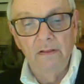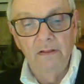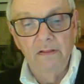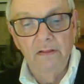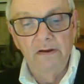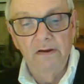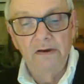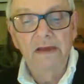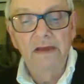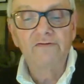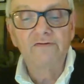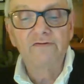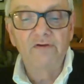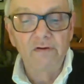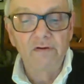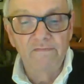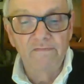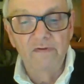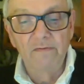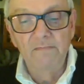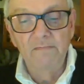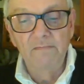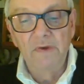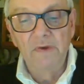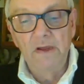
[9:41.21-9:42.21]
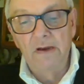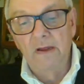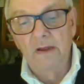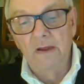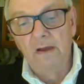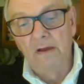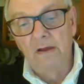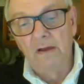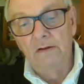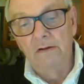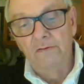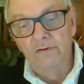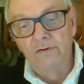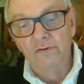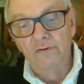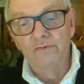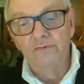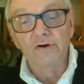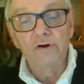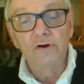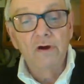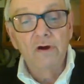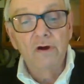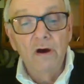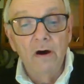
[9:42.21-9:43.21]
nature of the meeting due
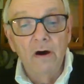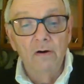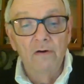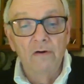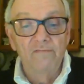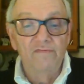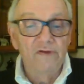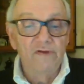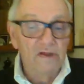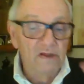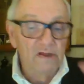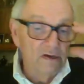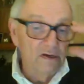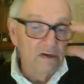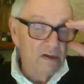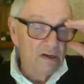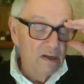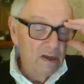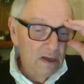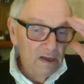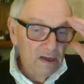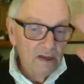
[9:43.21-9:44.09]
to COVID